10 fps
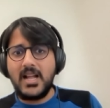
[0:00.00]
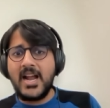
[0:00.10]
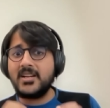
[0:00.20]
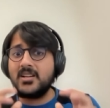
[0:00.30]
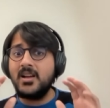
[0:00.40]

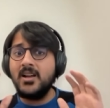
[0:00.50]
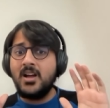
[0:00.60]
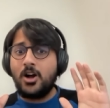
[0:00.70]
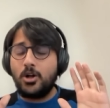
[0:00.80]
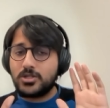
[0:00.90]
And
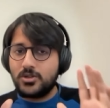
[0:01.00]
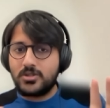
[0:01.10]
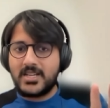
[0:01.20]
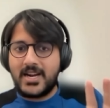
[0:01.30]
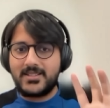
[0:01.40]
also
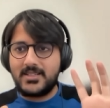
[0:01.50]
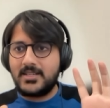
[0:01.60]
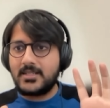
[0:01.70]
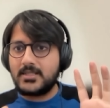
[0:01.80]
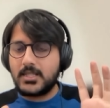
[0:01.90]
note that
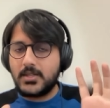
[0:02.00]
uh,